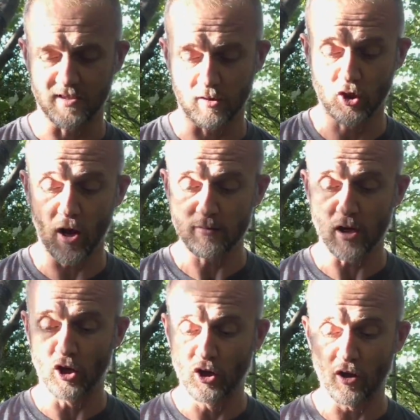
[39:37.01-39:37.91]
So it was
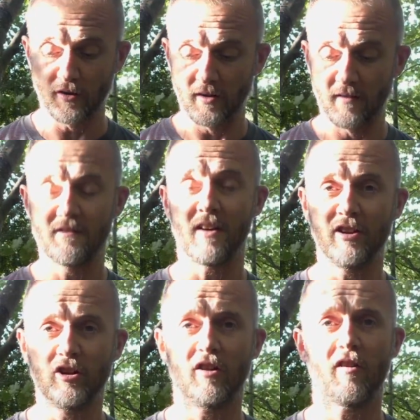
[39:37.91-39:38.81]
a good,
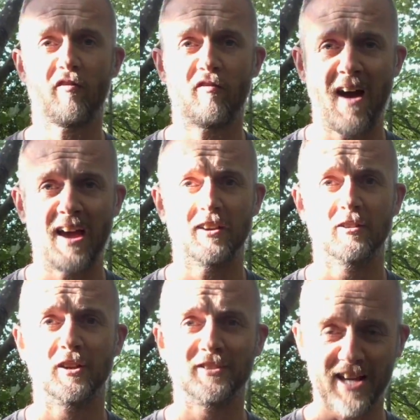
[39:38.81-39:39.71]
very good
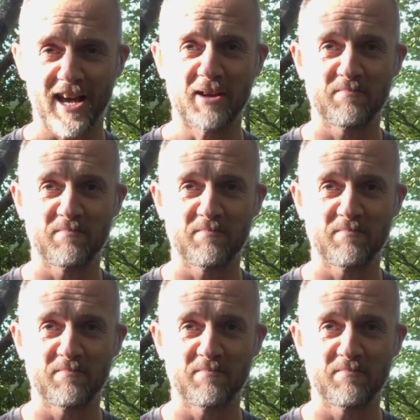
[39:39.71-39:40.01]
final day.